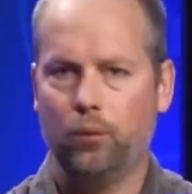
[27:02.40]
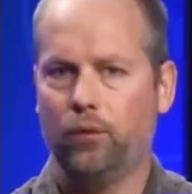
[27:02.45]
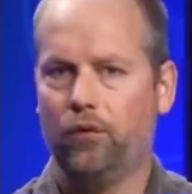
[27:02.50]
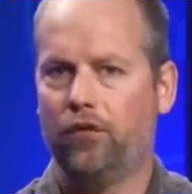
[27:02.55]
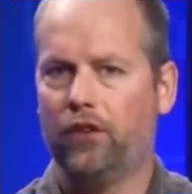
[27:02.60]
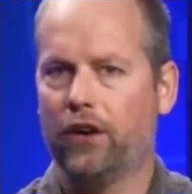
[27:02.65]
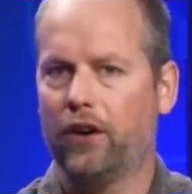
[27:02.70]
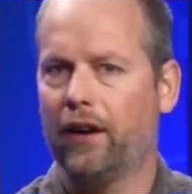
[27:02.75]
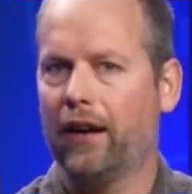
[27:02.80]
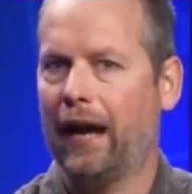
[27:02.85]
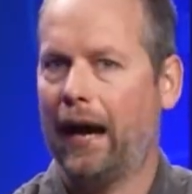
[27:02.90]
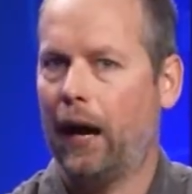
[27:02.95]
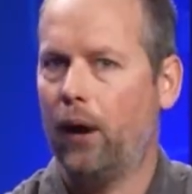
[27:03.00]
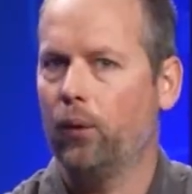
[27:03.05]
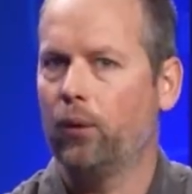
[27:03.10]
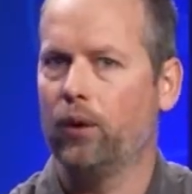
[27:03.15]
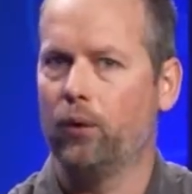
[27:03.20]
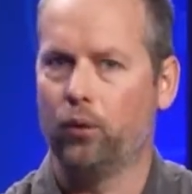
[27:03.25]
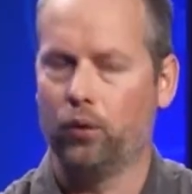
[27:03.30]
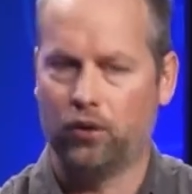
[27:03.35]
figuring out how
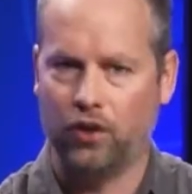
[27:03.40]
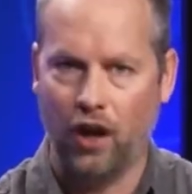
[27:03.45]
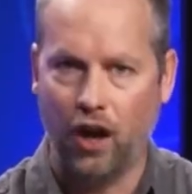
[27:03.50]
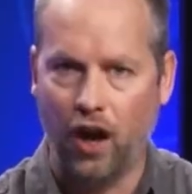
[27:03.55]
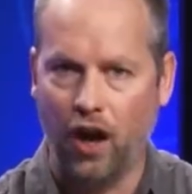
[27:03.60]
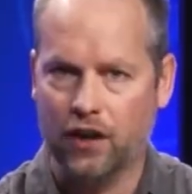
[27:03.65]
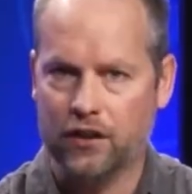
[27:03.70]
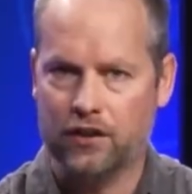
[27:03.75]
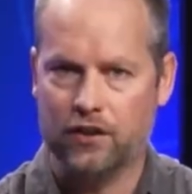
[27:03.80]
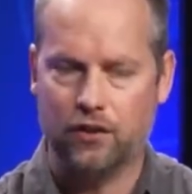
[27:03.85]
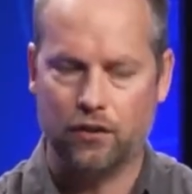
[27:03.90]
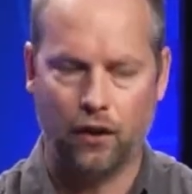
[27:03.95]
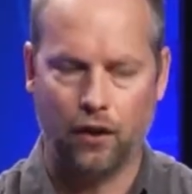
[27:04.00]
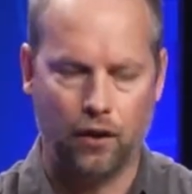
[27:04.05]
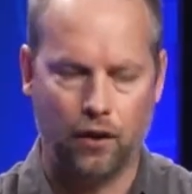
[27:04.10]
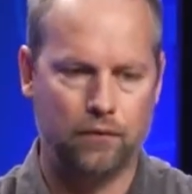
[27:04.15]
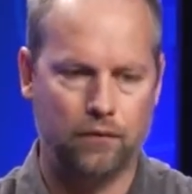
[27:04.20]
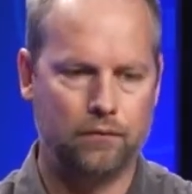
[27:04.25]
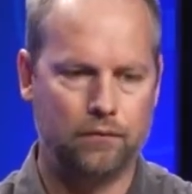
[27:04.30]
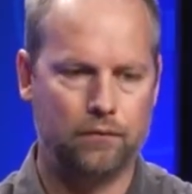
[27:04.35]
to
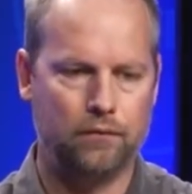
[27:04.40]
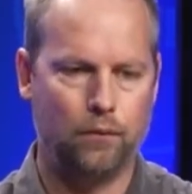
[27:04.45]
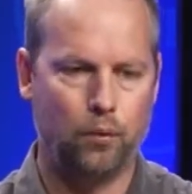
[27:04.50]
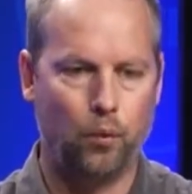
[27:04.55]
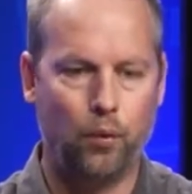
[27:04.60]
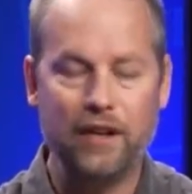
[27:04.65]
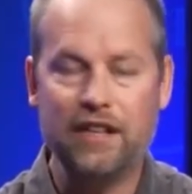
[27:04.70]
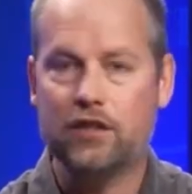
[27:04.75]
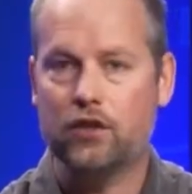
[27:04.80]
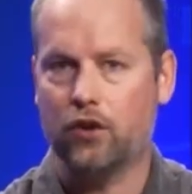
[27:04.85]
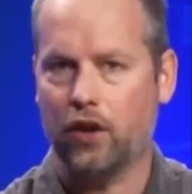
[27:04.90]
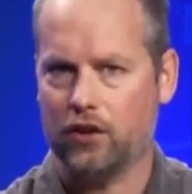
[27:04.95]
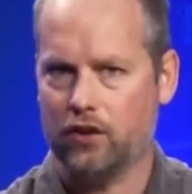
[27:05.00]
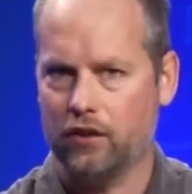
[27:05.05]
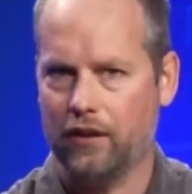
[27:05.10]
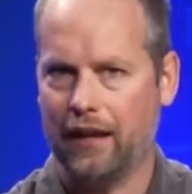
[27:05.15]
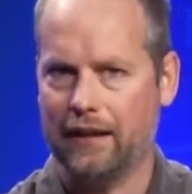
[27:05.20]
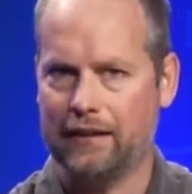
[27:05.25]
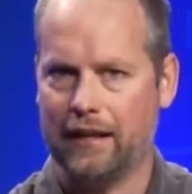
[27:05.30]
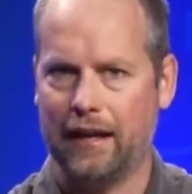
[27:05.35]
restructure
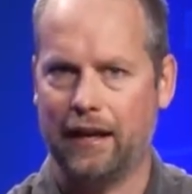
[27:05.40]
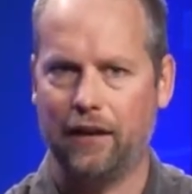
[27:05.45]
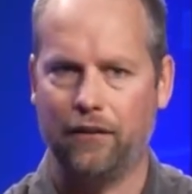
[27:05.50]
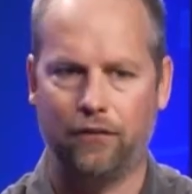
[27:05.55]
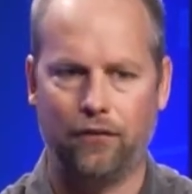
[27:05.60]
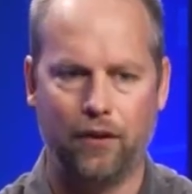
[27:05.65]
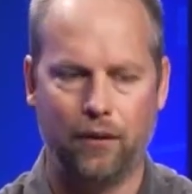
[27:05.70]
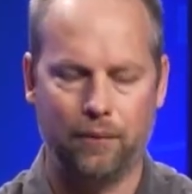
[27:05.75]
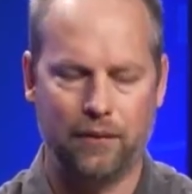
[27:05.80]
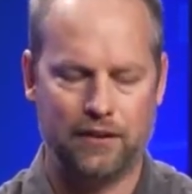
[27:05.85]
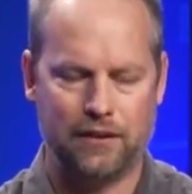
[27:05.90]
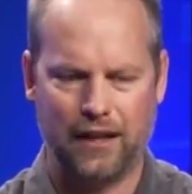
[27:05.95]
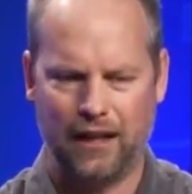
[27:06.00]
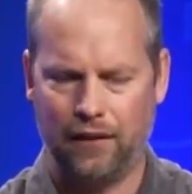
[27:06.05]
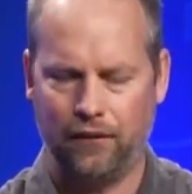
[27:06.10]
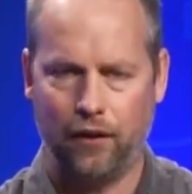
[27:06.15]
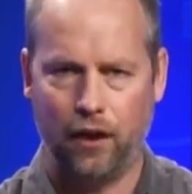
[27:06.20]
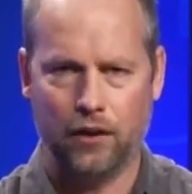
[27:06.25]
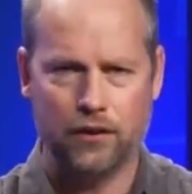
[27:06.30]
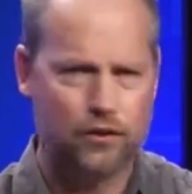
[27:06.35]
that data from this kind
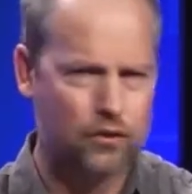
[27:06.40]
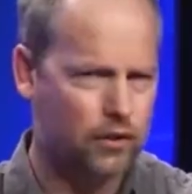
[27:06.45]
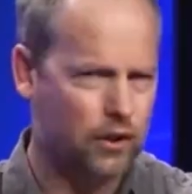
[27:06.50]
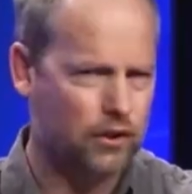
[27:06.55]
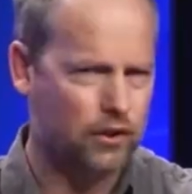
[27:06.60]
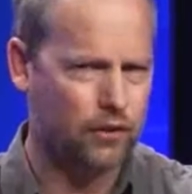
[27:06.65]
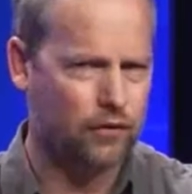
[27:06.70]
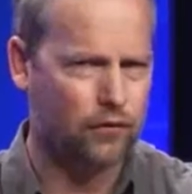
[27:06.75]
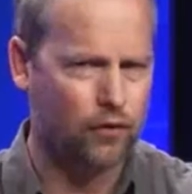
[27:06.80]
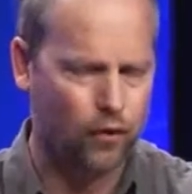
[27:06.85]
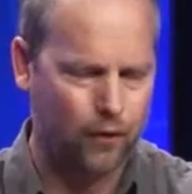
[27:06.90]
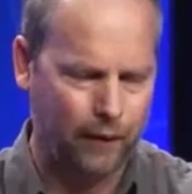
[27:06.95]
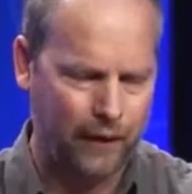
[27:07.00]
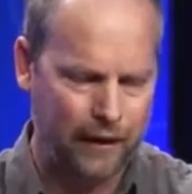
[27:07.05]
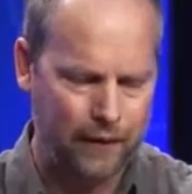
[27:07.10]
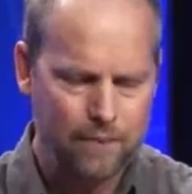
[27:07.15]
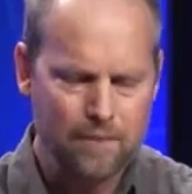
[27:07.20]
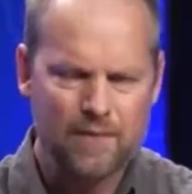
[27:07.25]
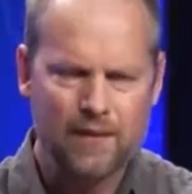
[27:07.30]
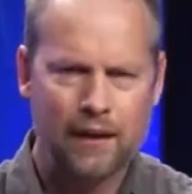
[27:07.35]
of unstructured
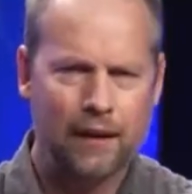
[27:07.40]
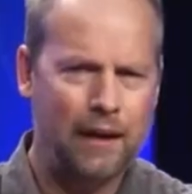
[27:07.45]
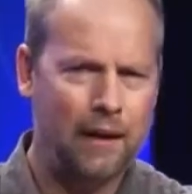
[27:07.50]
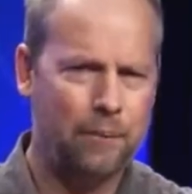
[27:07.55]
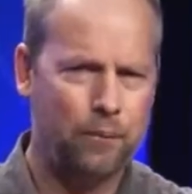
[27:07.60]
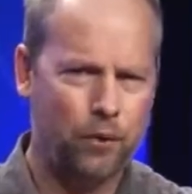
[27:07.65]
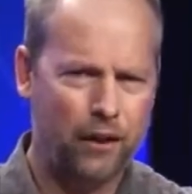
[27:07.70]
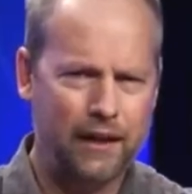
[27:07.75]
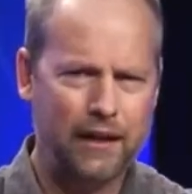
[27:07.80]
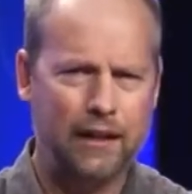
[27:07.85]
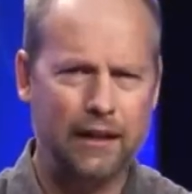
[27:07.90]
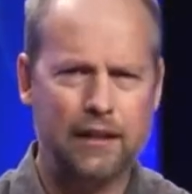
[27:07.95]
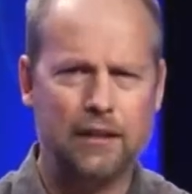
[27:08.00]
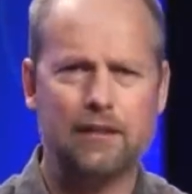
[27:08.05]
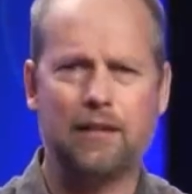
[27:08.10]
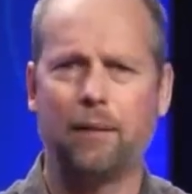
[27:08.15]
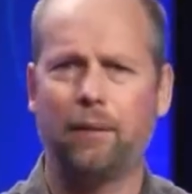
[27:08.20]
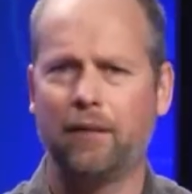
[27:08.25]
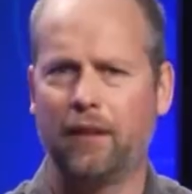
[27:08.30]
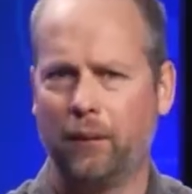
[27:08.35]
format and bring it into
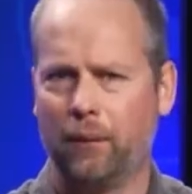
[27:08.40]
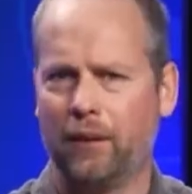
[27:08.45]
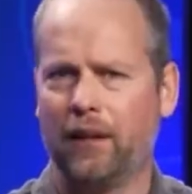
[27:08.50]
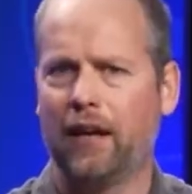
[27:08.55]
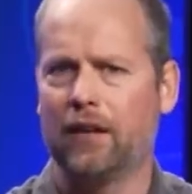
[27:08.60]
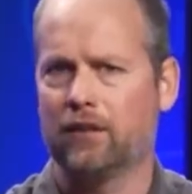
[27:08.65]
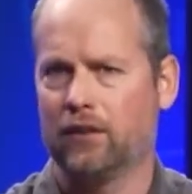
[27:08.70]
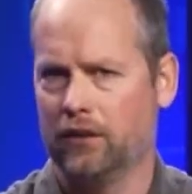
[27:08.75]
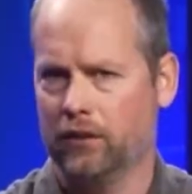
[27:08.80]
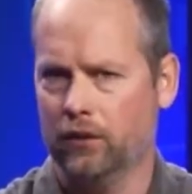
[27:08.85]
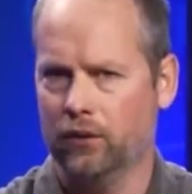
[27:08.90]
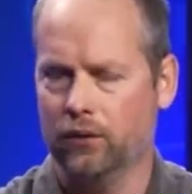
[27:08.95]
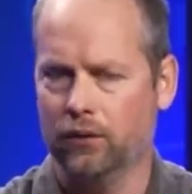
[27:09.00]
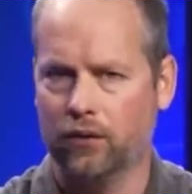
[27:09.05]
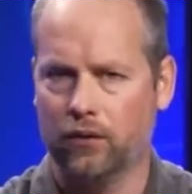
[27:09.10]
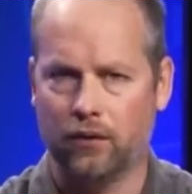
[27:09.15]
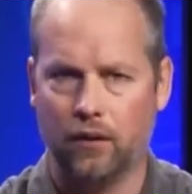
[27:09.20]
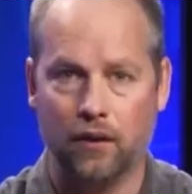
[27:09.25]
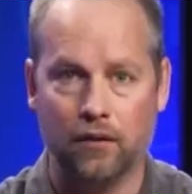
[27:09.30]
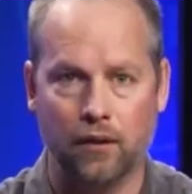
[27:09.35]
something that we can actually
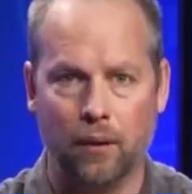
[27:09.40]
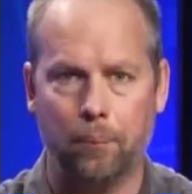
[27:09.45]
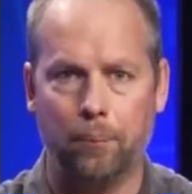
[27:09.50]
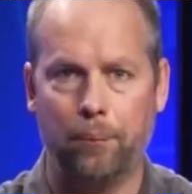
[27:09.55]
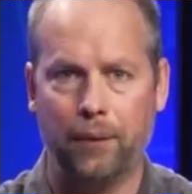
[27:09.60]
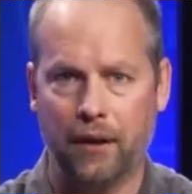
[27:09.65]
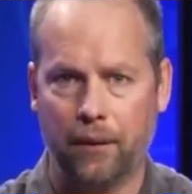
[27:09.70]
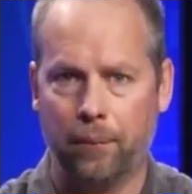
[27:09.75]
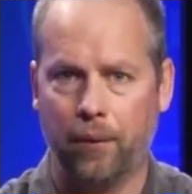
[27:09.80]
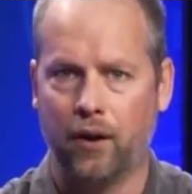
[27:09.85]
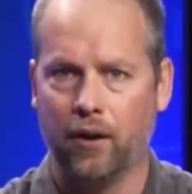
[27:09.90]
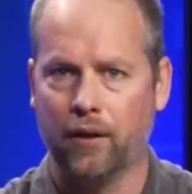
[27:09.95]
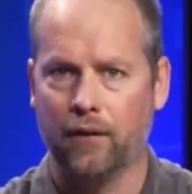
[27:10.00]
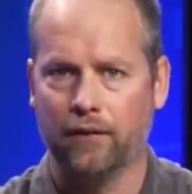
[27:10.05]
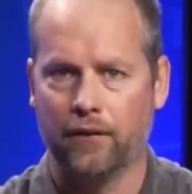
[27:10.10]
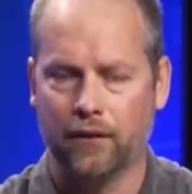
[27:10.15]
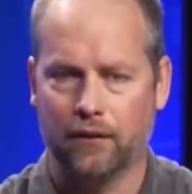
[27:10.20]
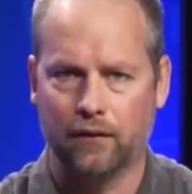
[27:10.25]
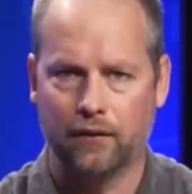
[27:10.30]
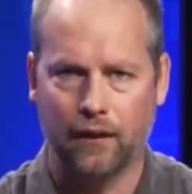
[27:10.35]
use is a big part of
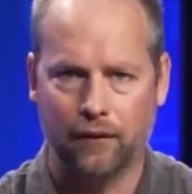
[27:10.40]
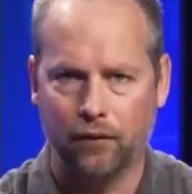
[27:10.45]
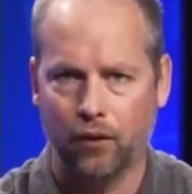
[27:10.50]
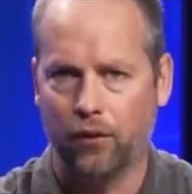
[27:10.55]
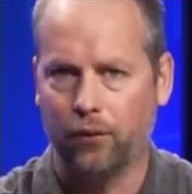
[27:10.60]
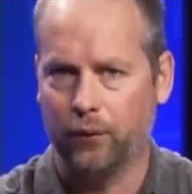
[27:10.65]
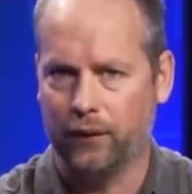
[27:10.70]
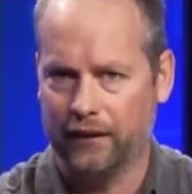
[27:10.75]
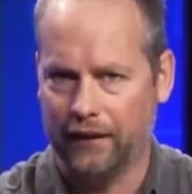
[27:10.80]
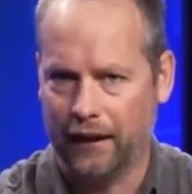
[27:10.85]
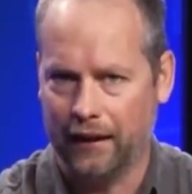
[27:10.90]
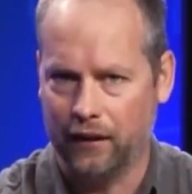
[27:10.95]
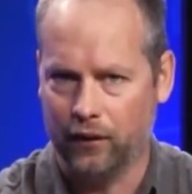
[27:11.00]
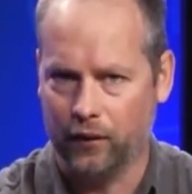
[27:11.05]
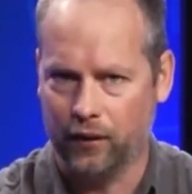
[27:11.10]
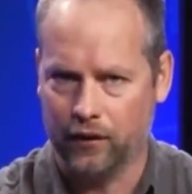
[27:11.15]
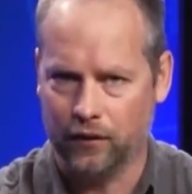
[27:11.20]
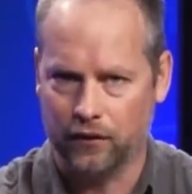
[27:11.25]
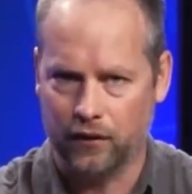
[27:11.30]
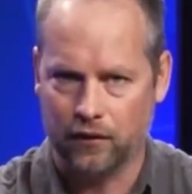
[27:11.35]
this level 3 data
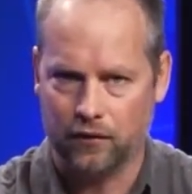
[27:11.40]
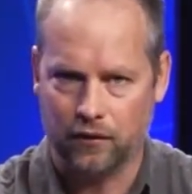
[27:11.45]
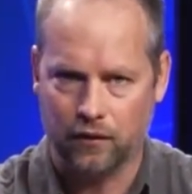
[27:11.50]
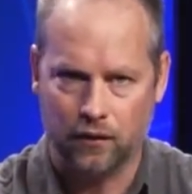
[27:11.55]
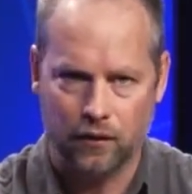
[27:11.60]
organization.